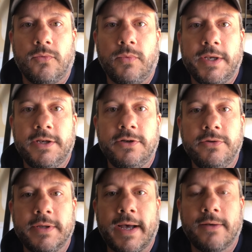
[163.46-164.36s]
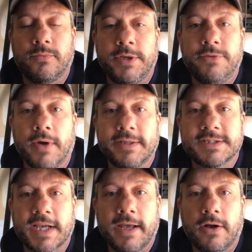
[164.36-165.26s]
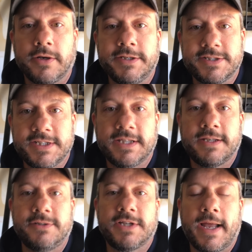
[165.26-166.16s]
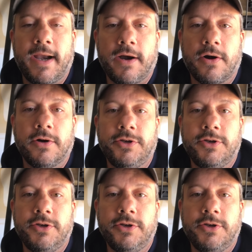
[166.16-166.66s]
when you do that, when you run the scan on it and you see that there's that error,